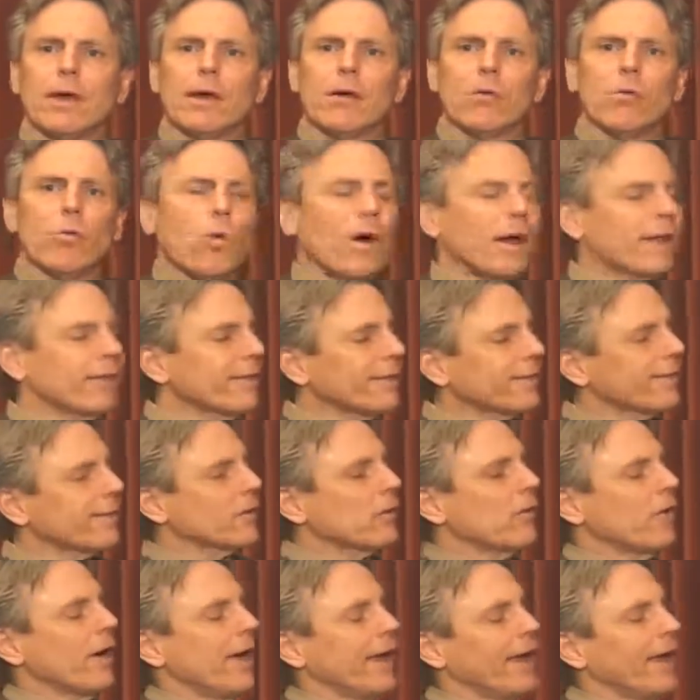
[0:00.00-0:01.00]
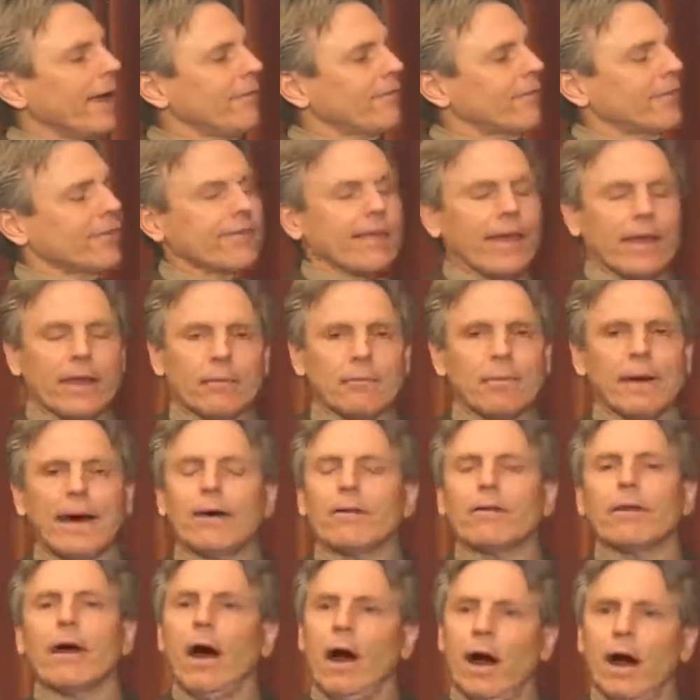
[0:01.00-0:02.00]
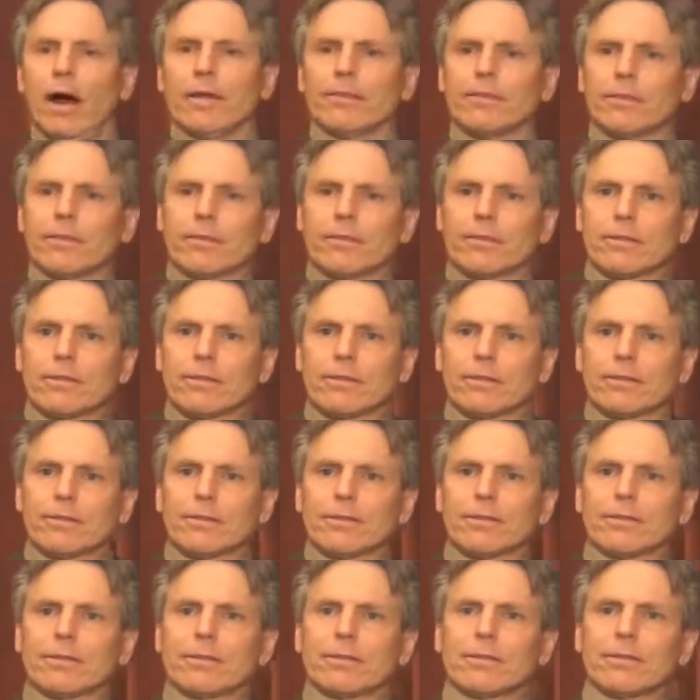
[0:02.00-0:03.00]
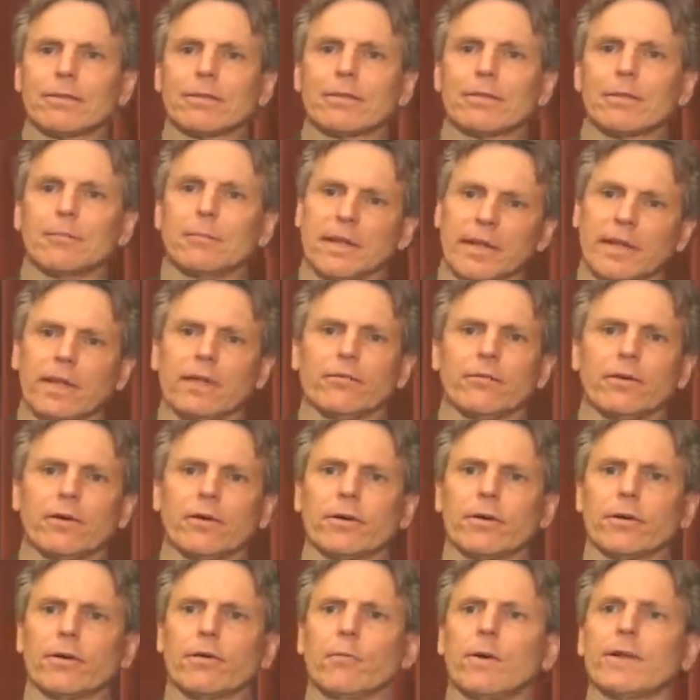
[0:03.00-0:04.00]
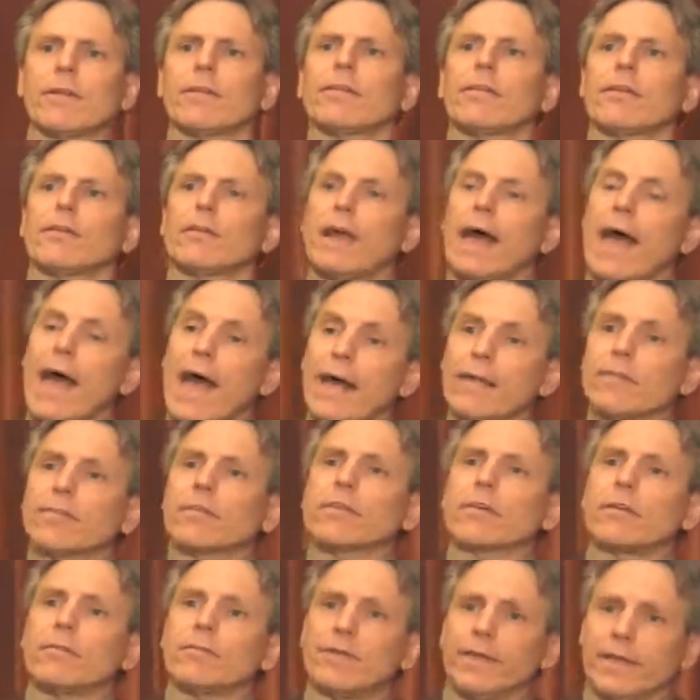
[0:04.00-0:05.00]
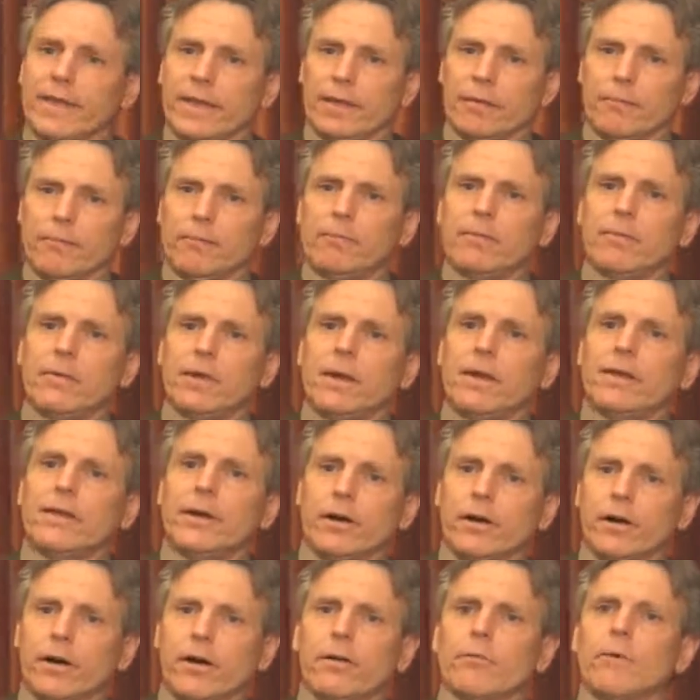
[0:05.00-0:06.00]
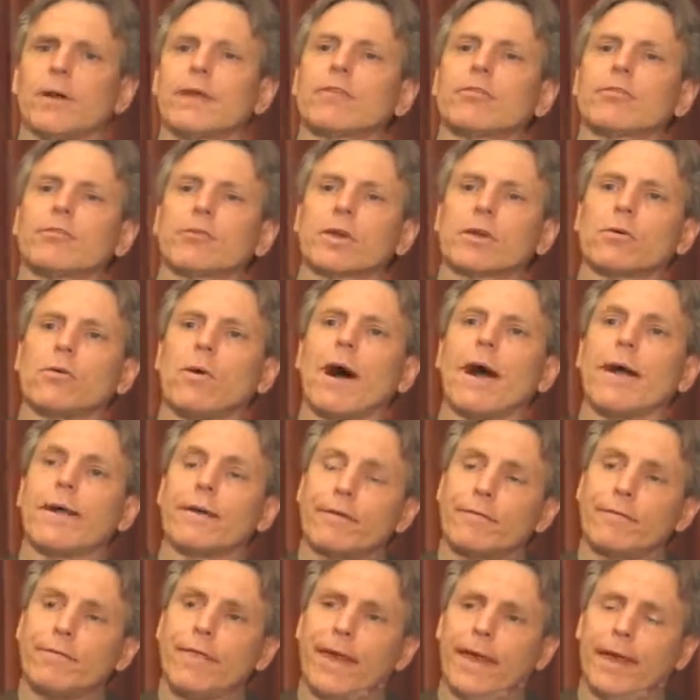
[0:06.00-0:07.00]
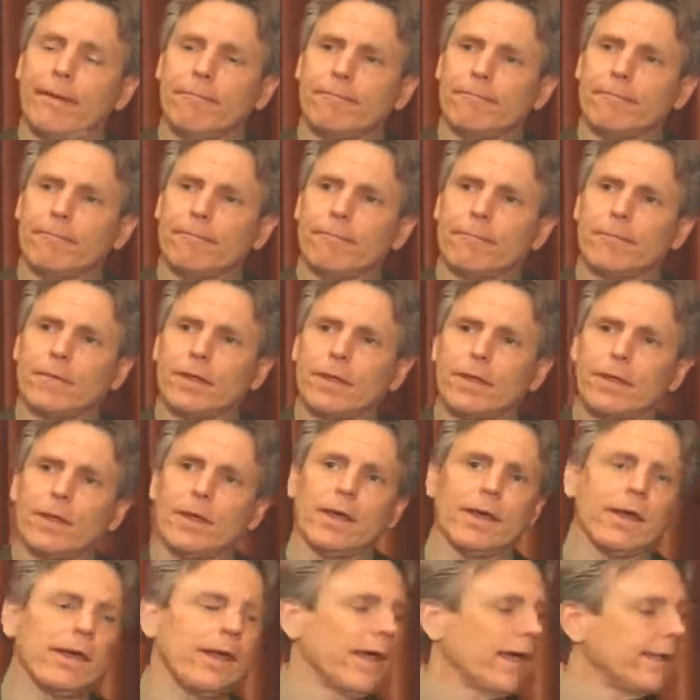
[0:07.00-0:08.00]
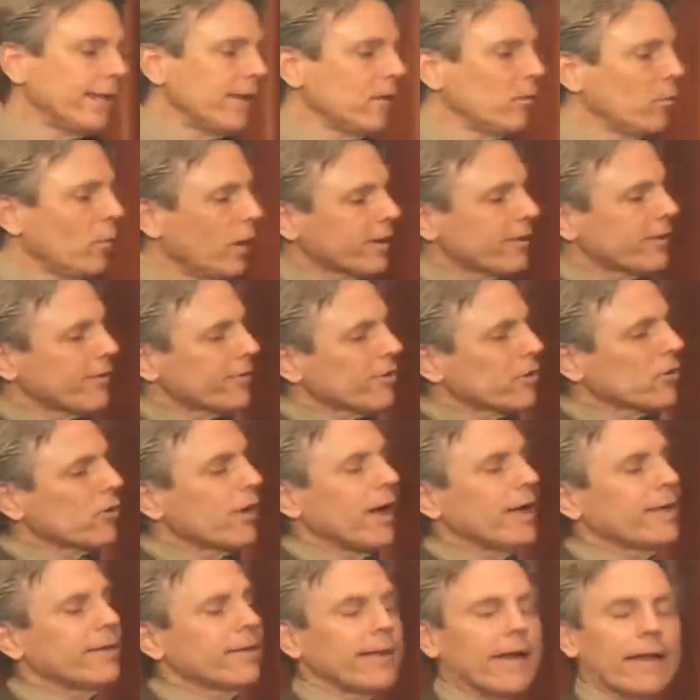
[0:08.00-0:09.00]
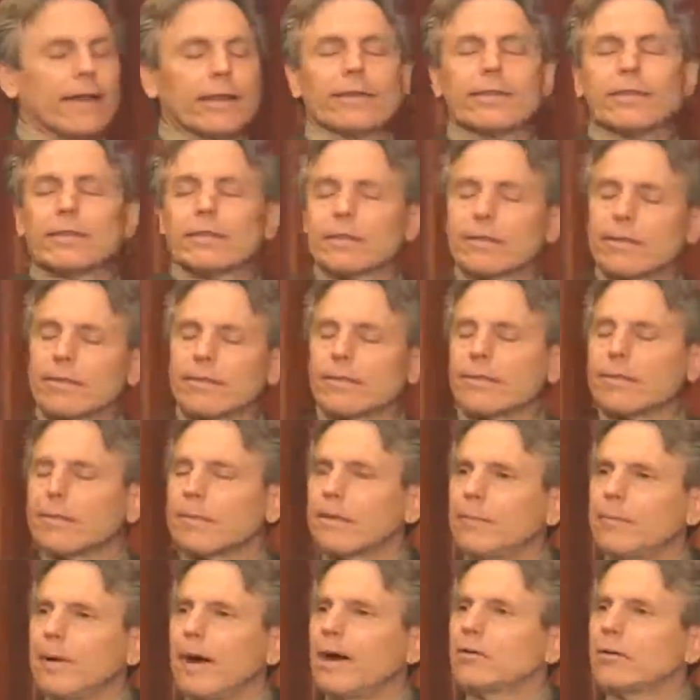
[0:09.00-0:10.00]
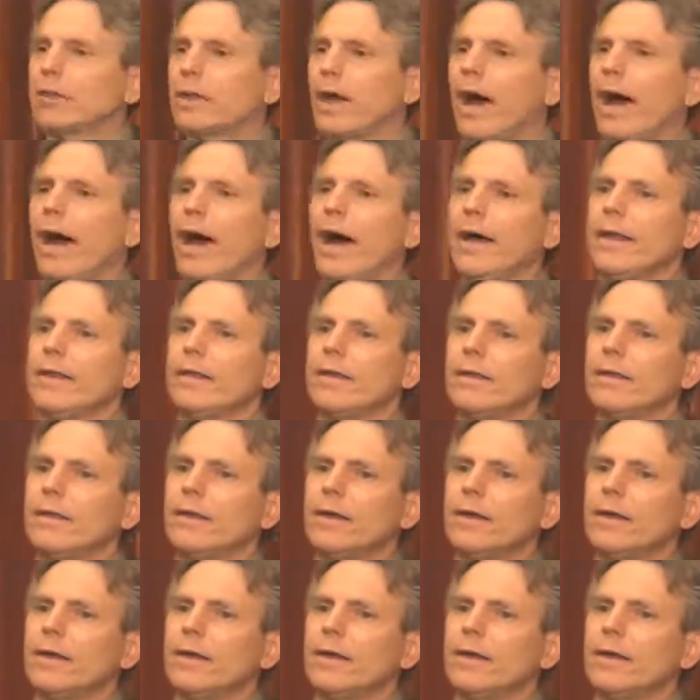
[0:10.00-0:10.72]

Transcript: What does the Qur'an have to say about us, the believer? What does it ask of him and her? What does it require of them? And then what does the Qur'an tell us about God?